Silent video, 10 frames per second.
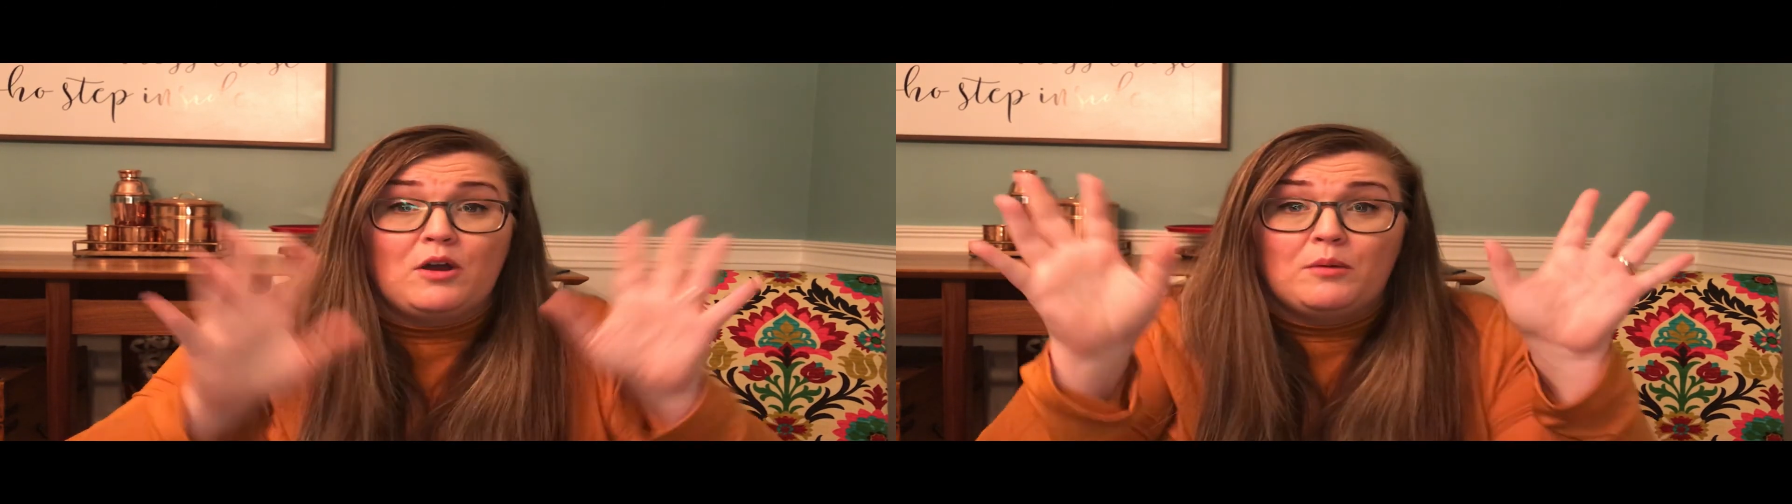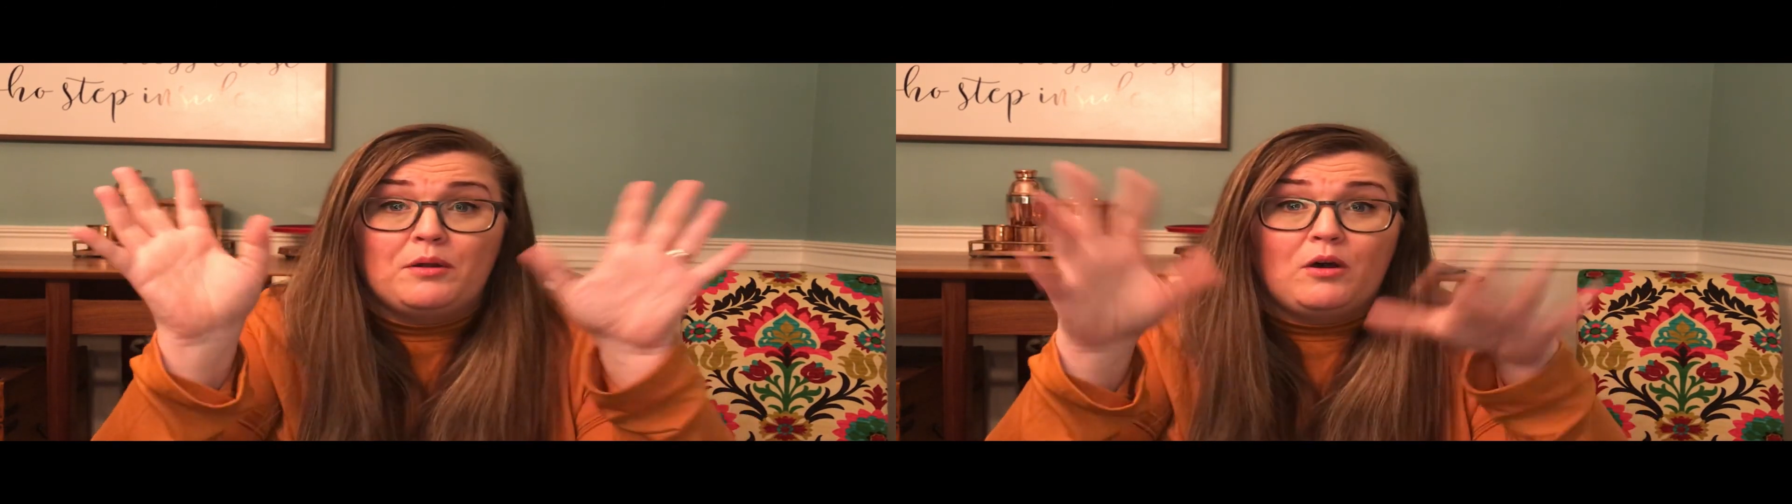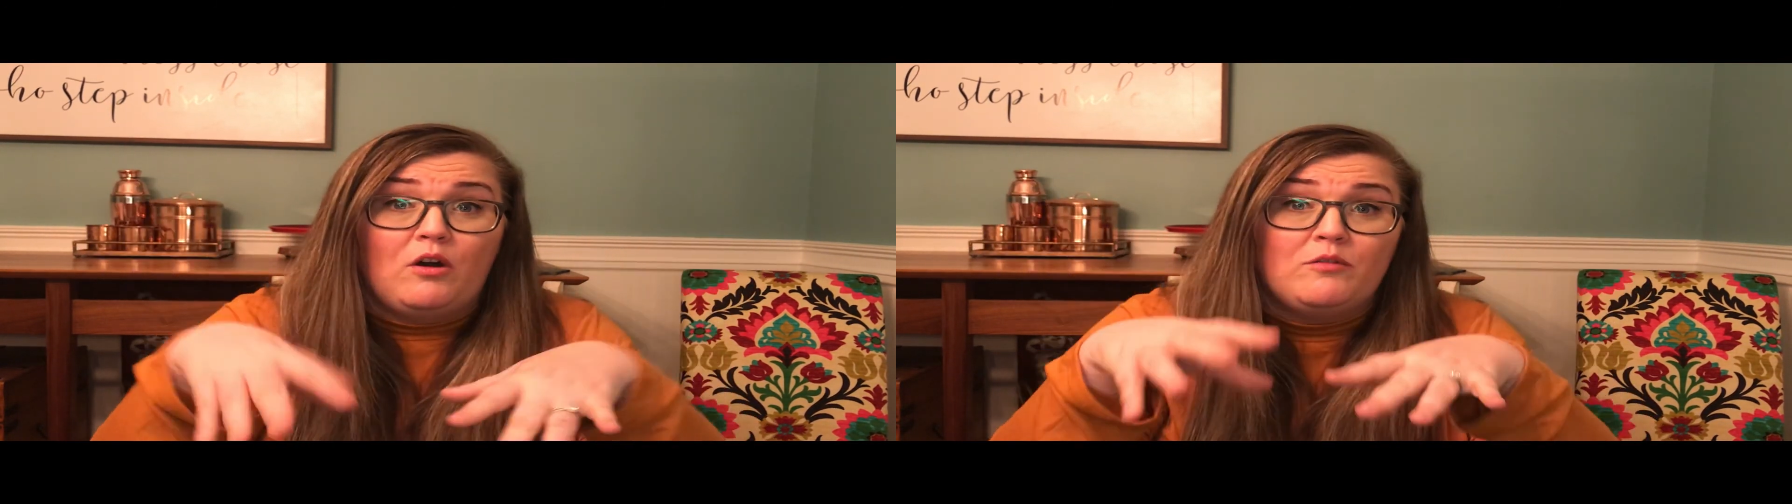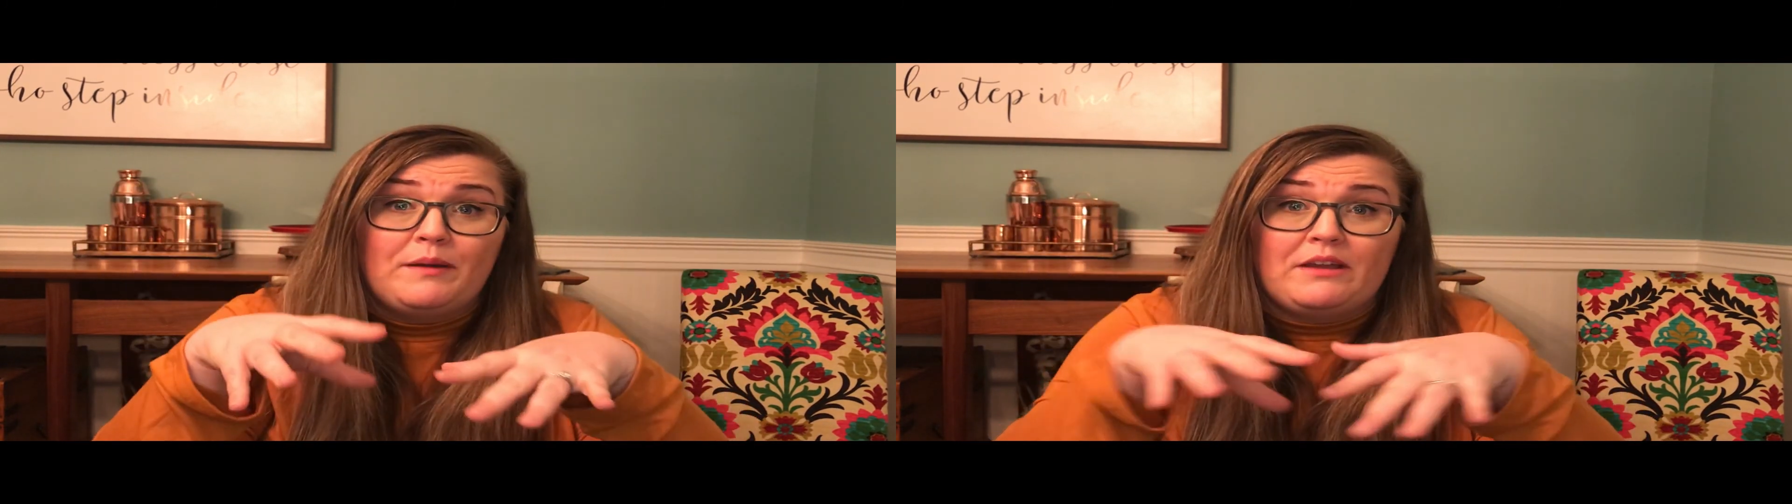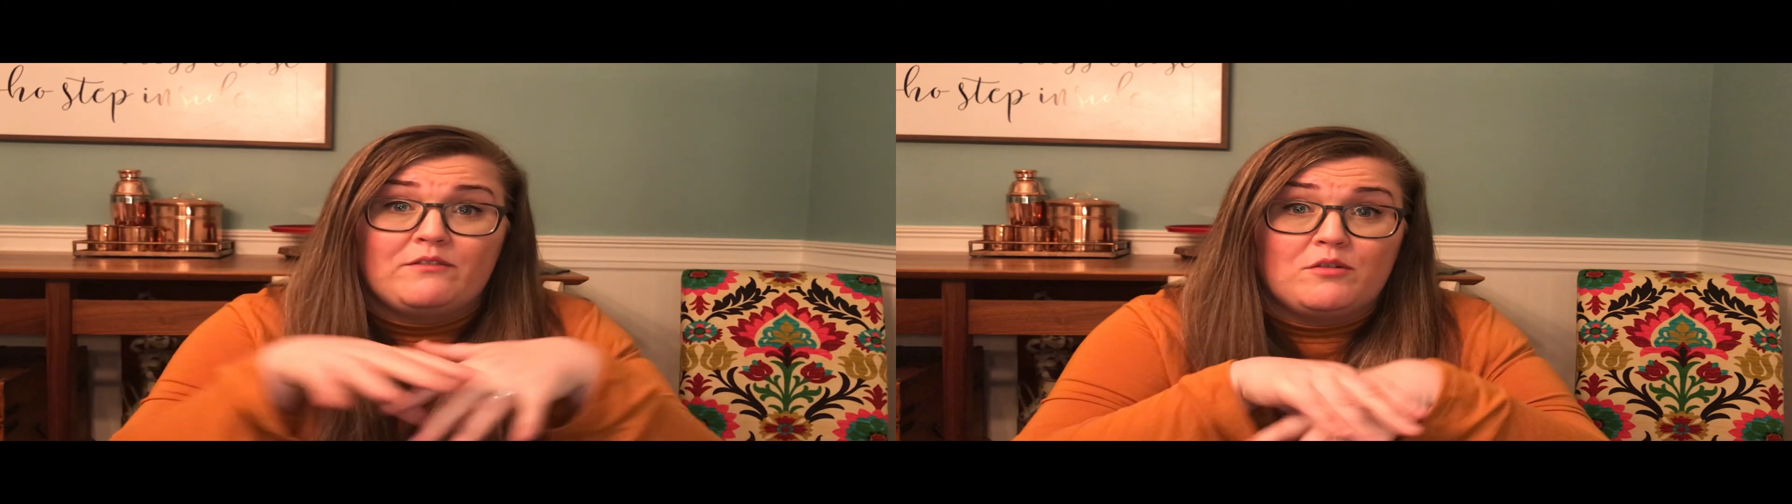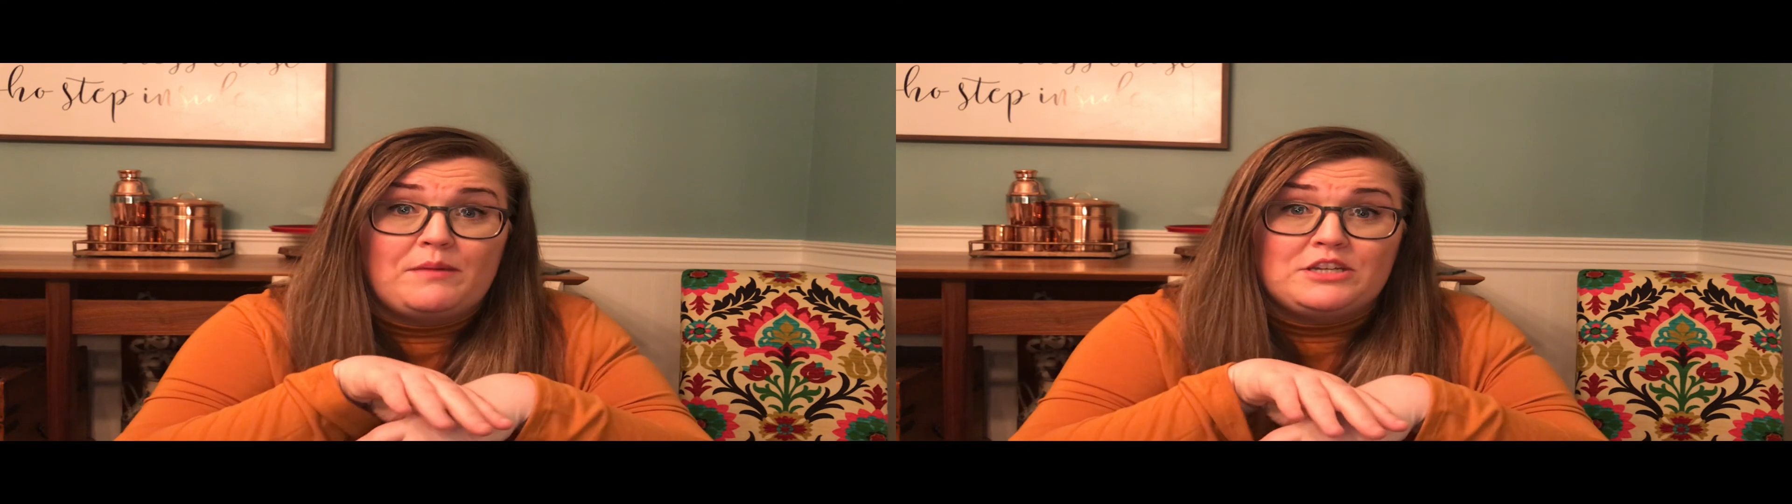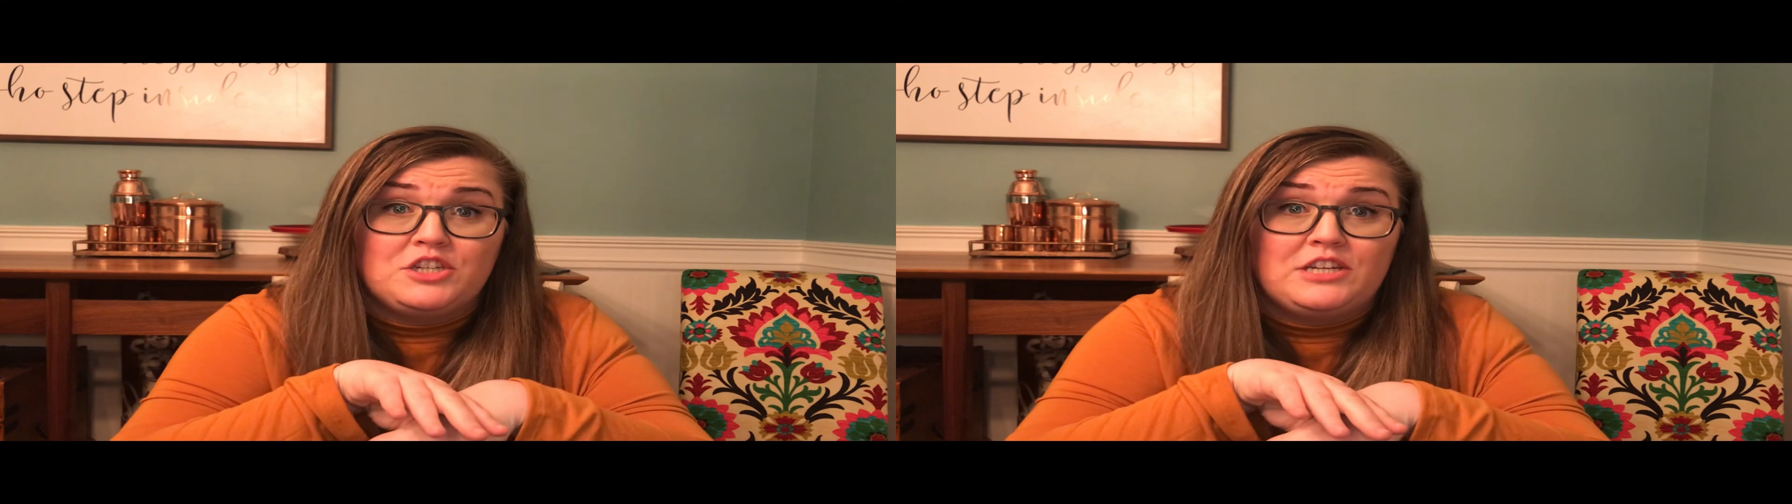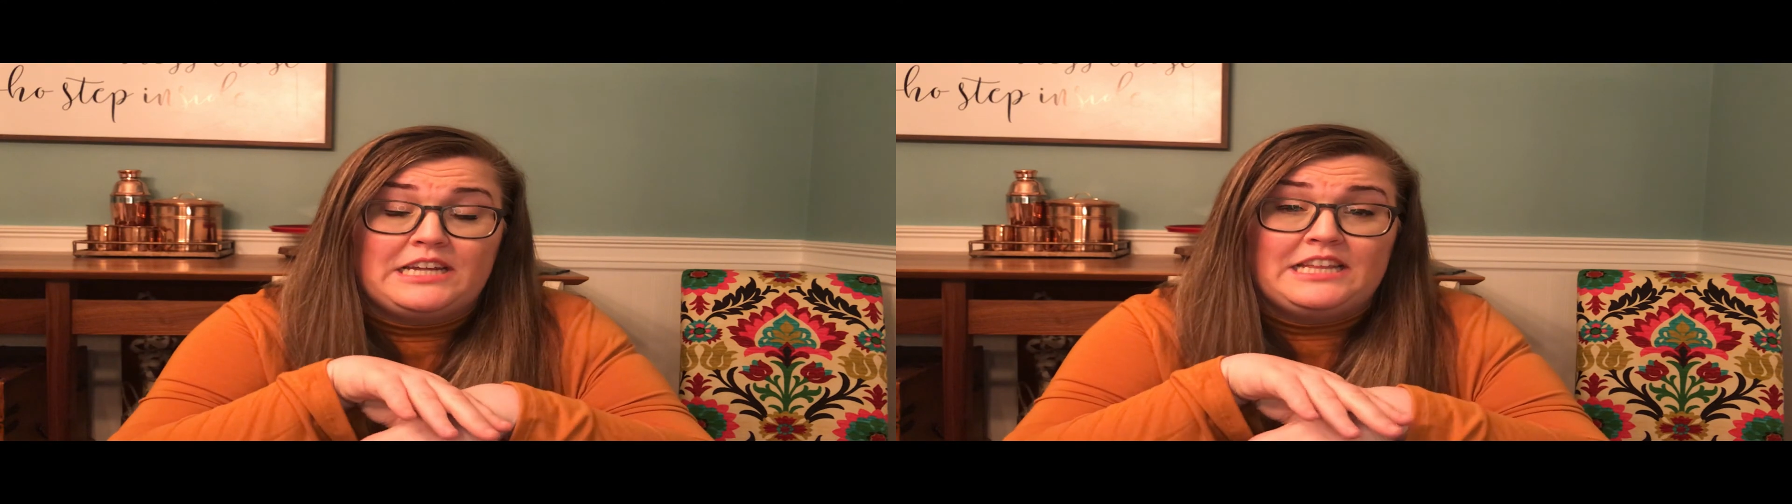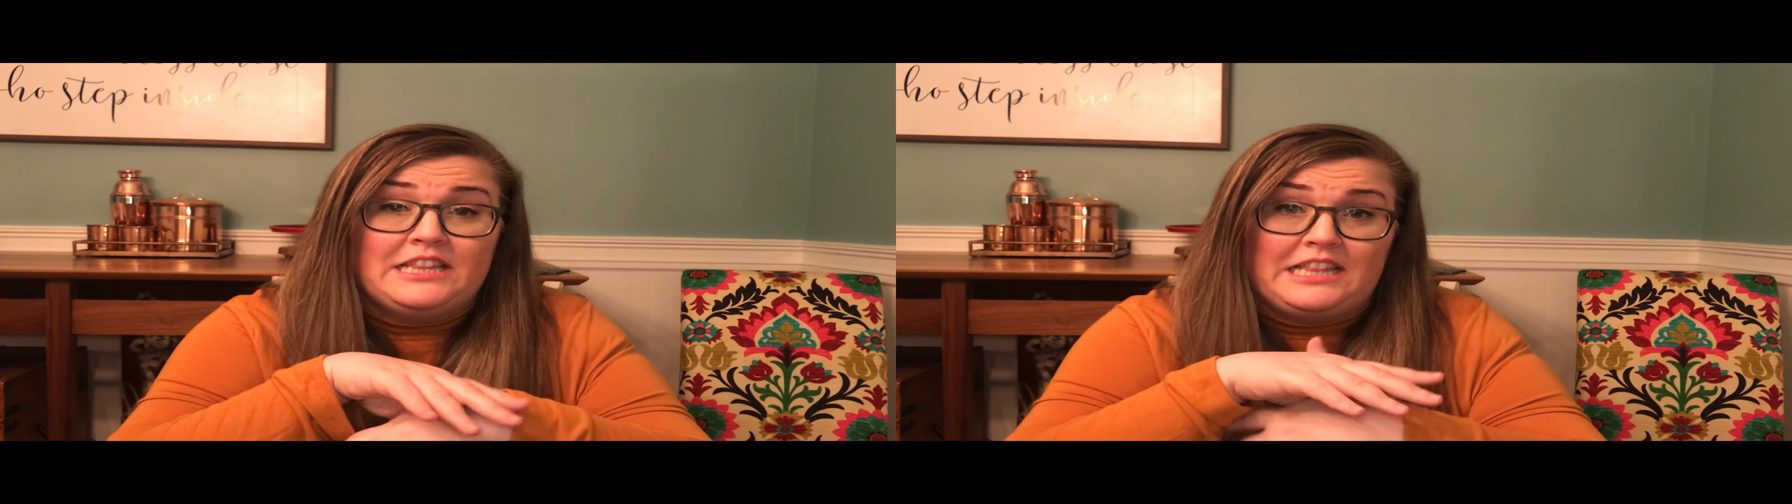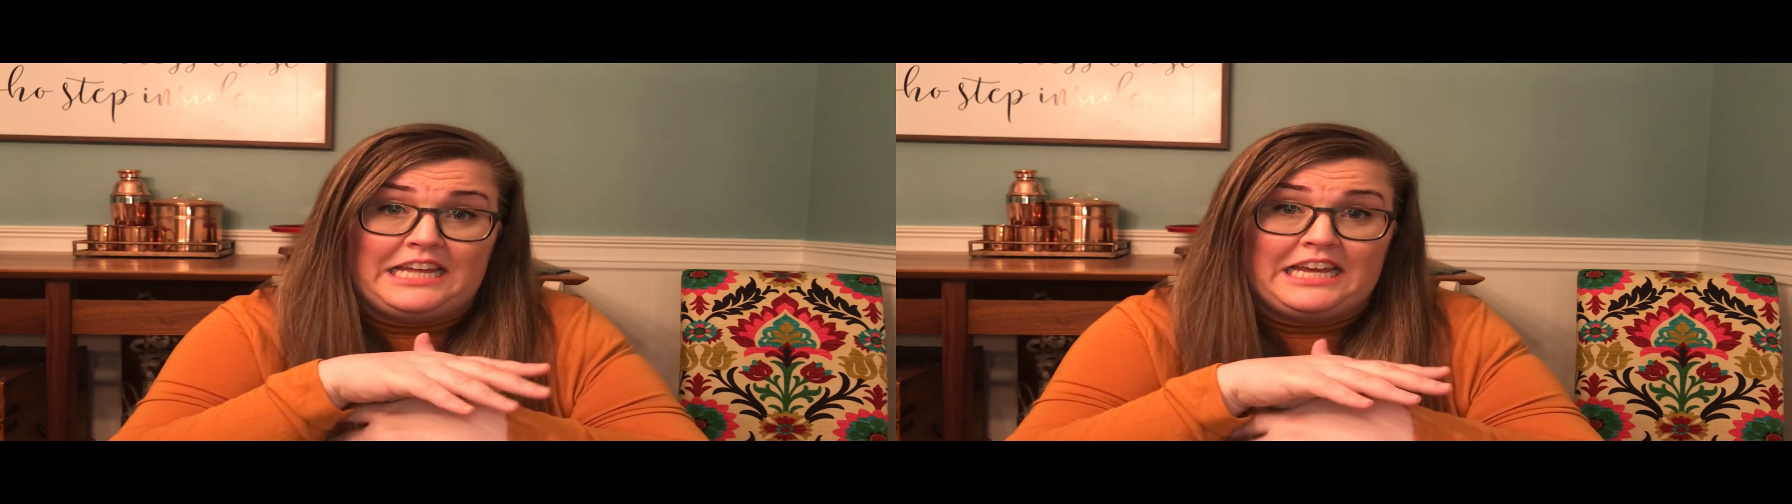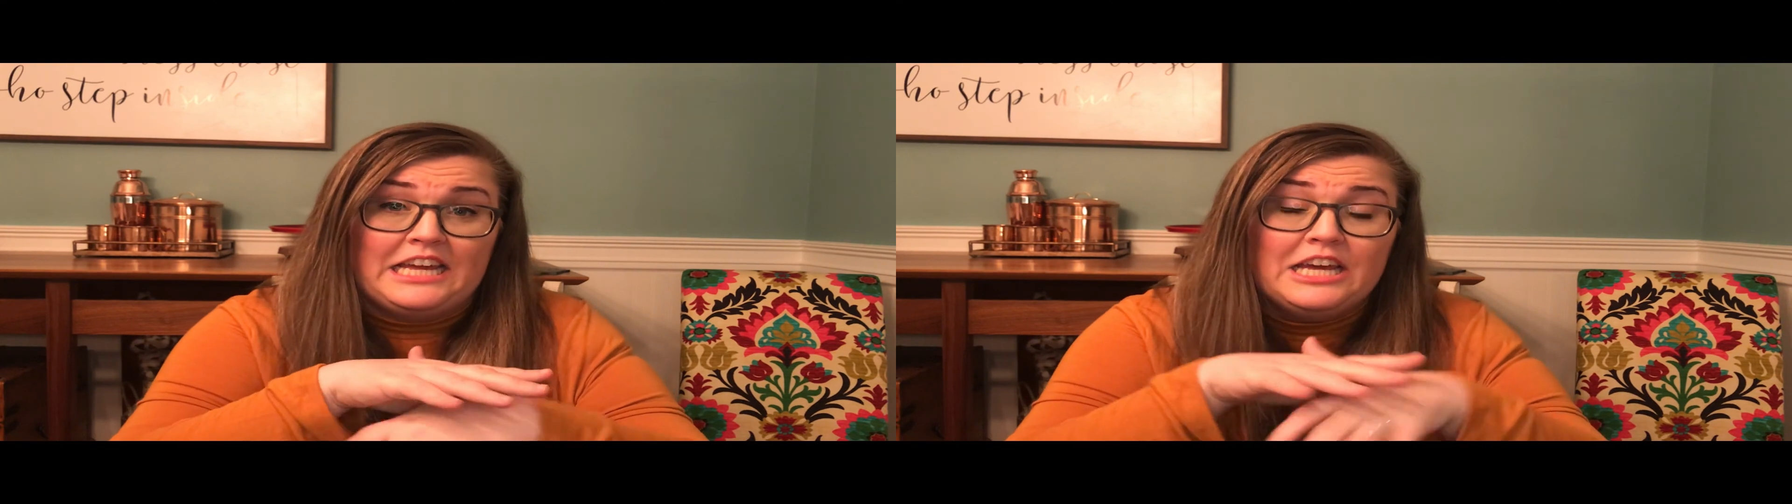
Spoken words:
I'll put all of my information in the